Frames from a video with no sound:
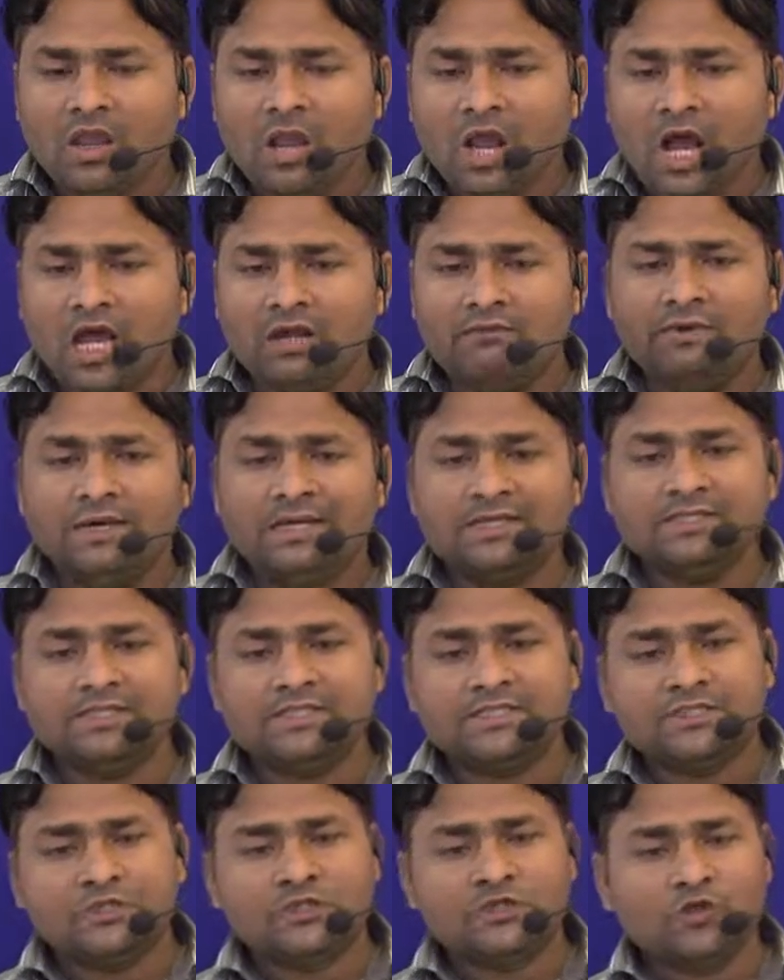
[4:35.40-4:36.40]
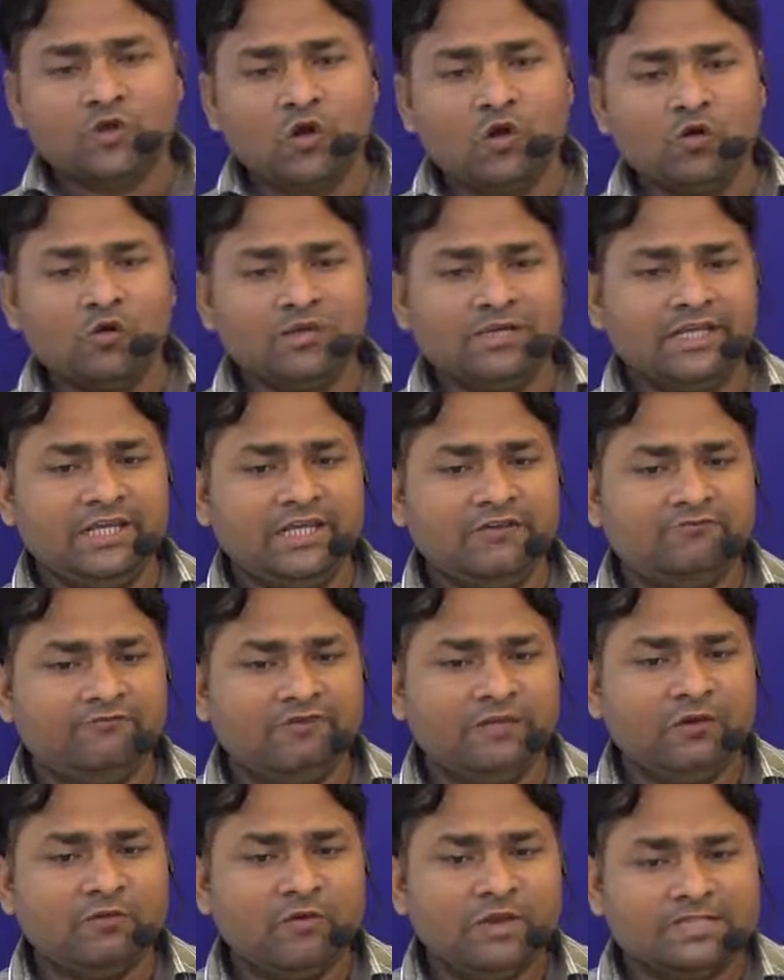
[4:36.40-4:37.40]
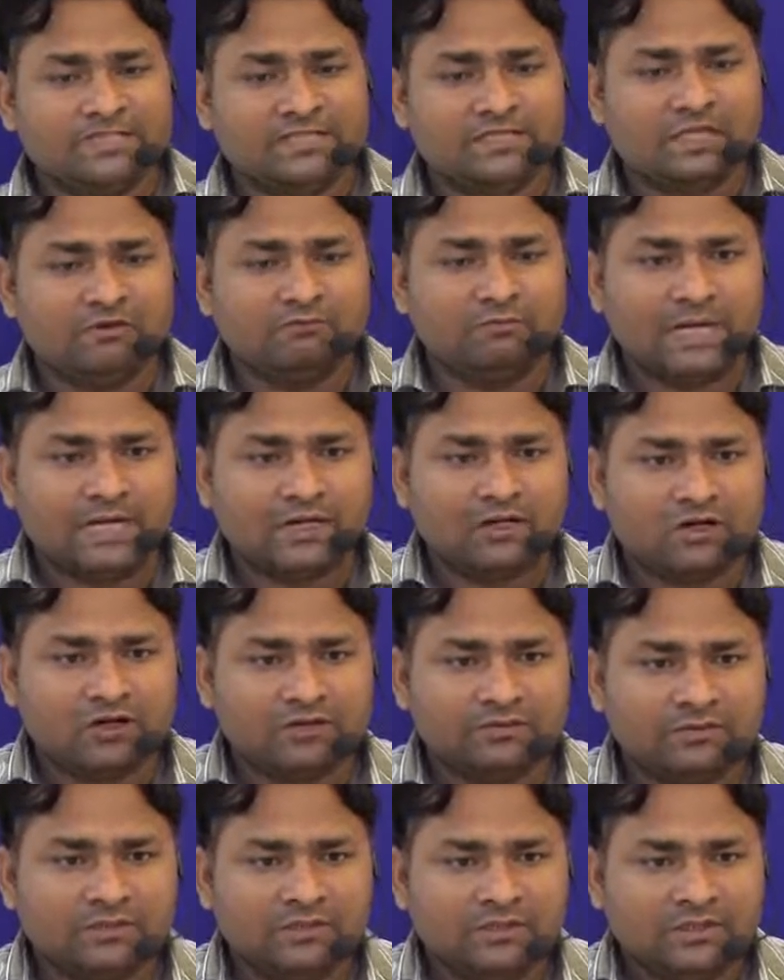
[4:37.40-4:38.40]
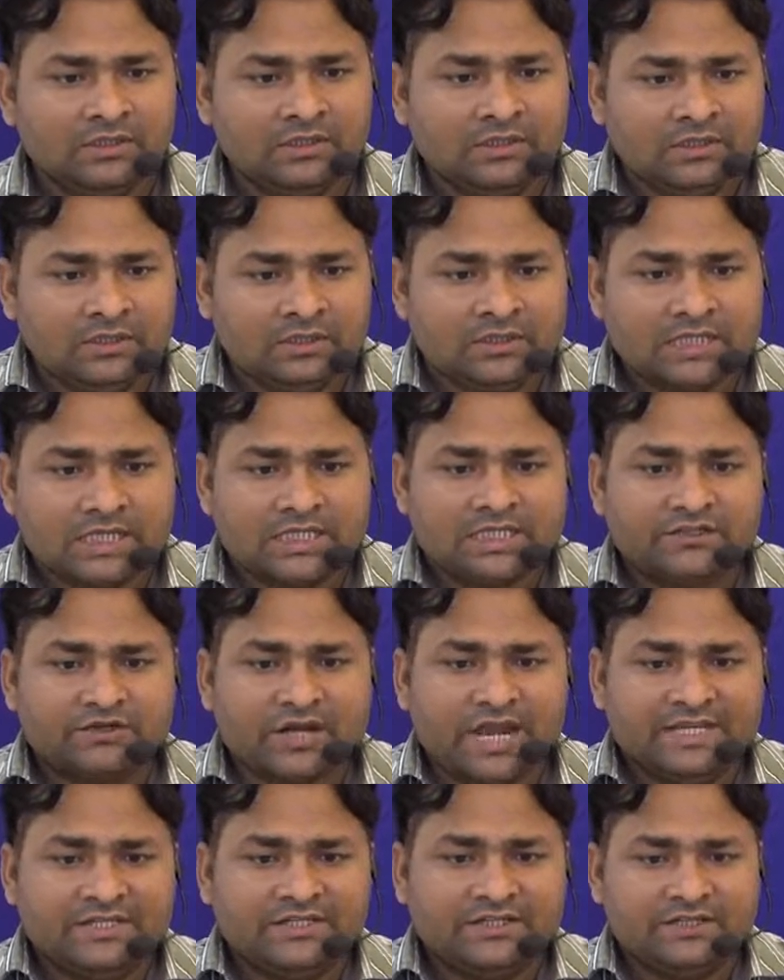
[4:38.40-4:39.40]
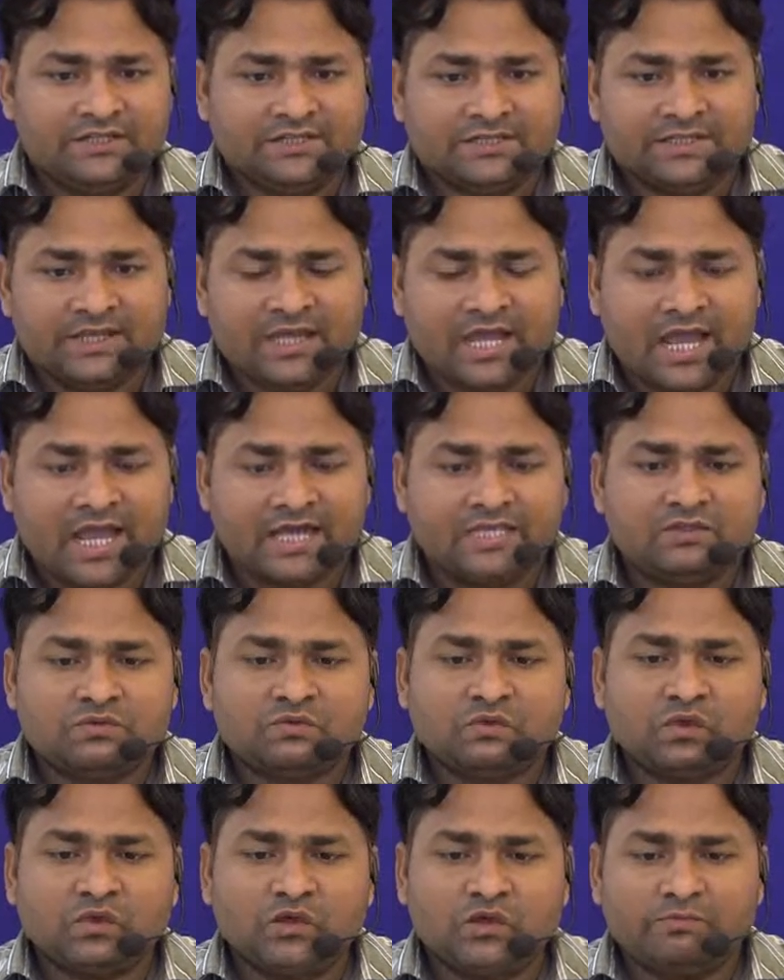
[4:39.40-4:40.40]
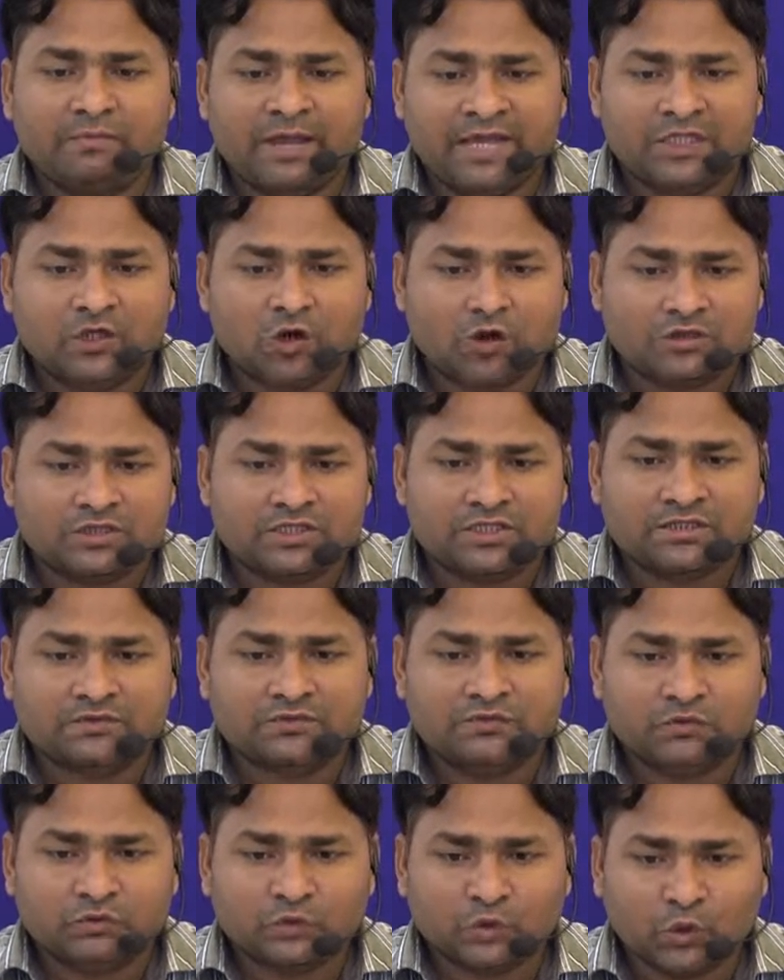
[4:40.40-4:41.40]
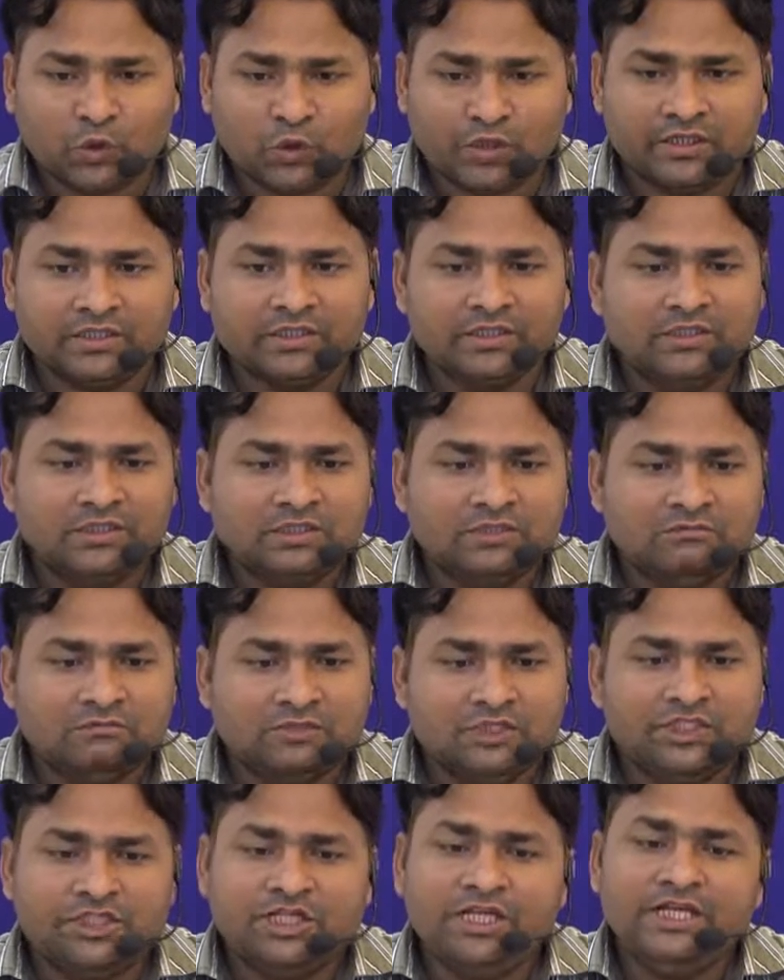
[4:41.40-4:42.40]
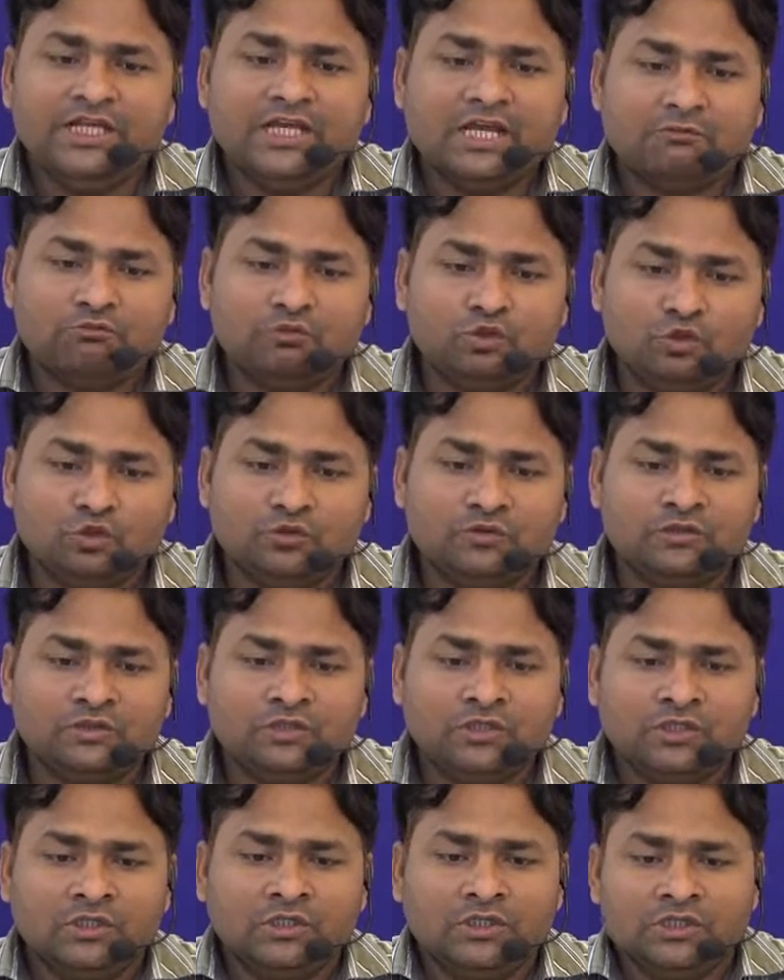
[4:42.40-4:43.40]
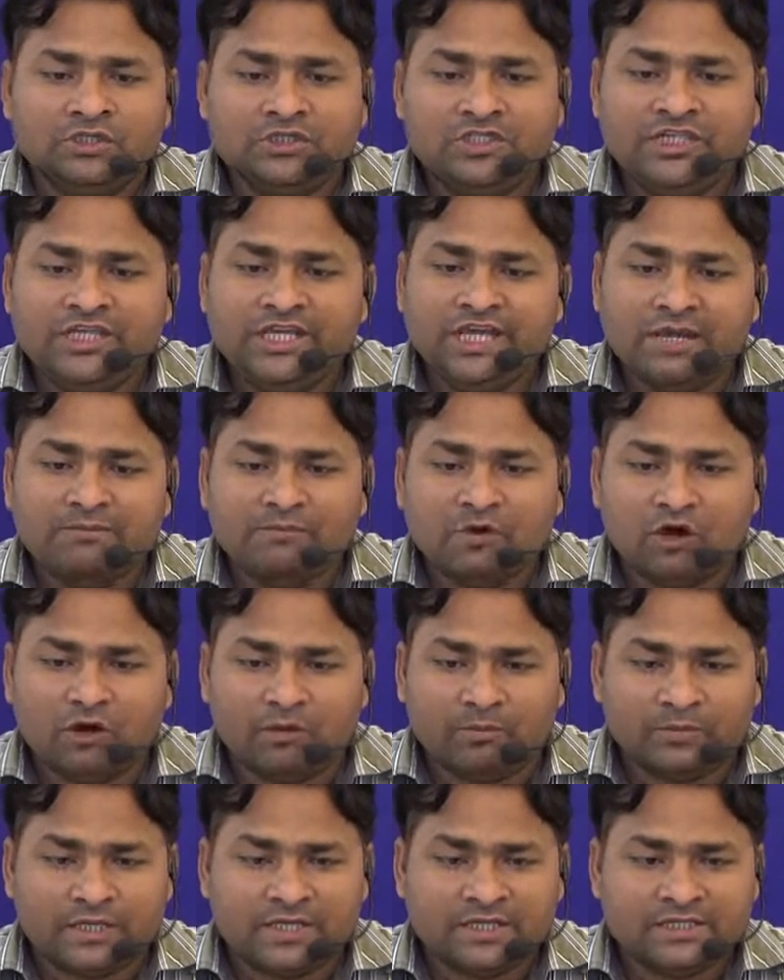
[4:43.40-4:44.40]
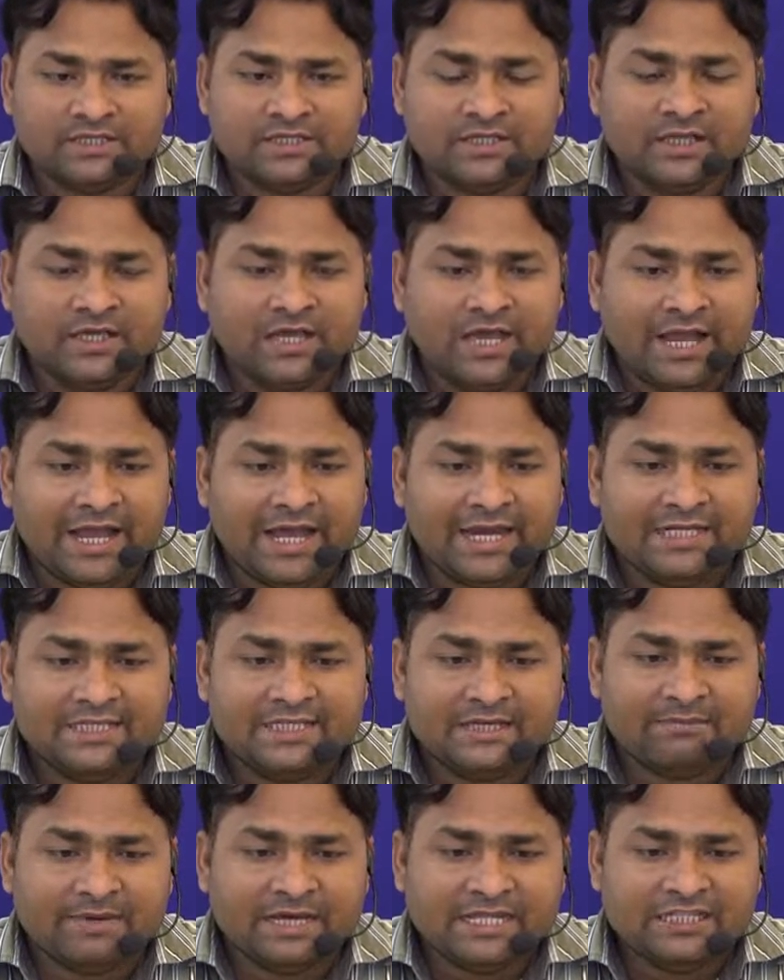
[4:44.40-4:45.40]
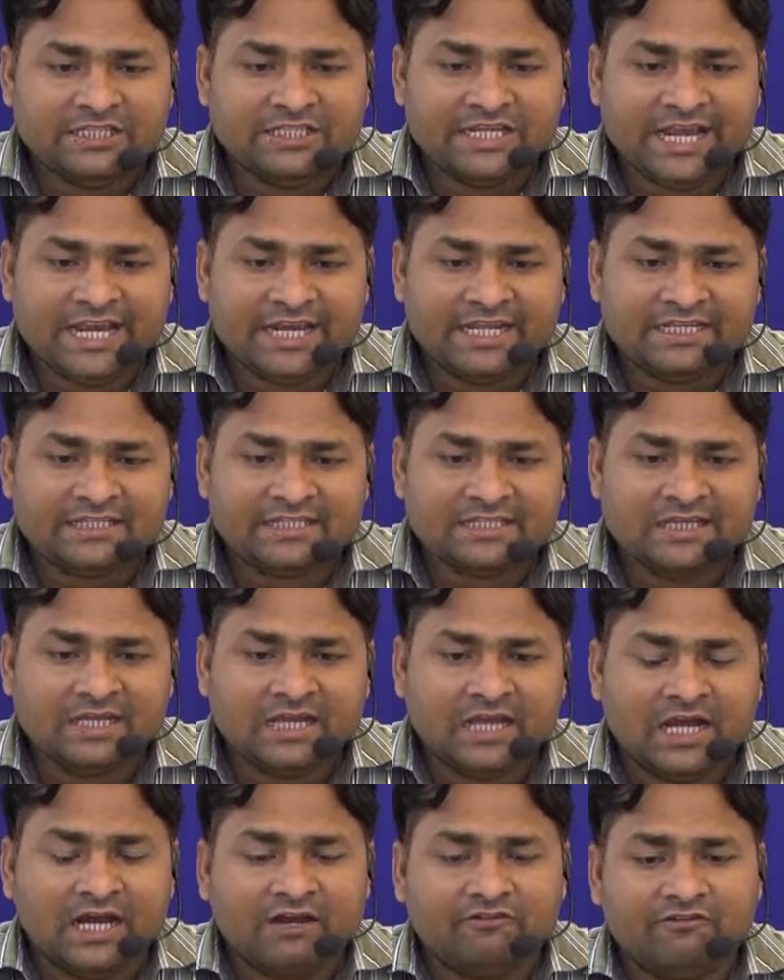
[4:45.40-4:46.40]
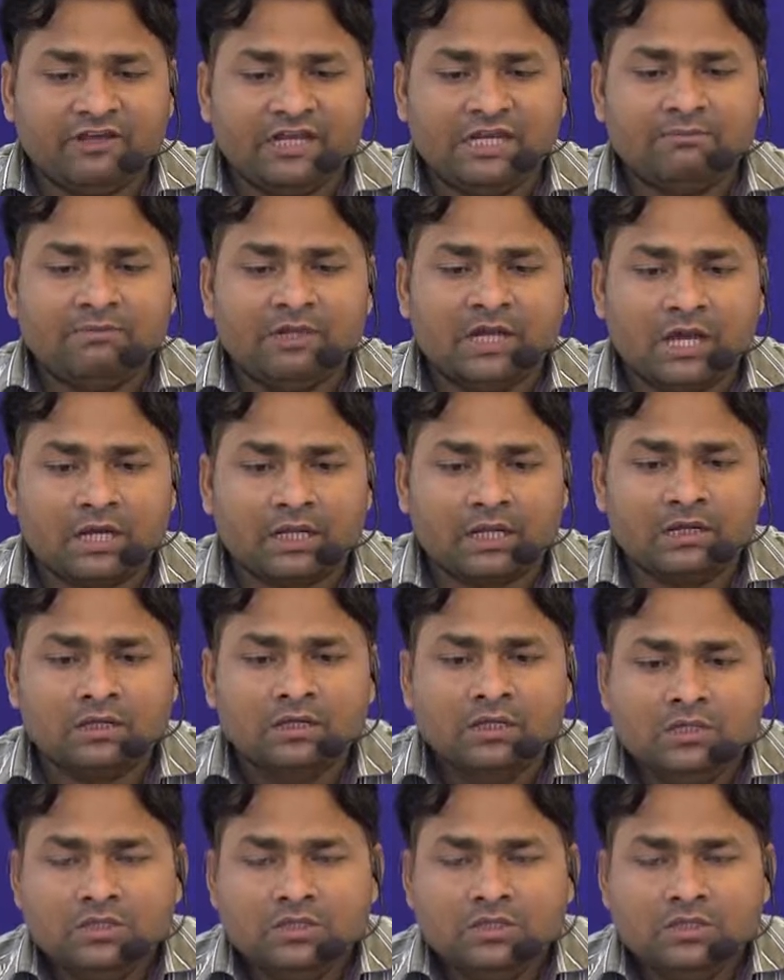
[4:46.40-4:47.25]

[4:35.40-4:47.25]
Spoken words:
Her work strongly influenced the work of such writers as Ford Madox Ford, Virginia Woolf, G.M. Hopkins, Elizabeth Jennings, and Philip Larkin.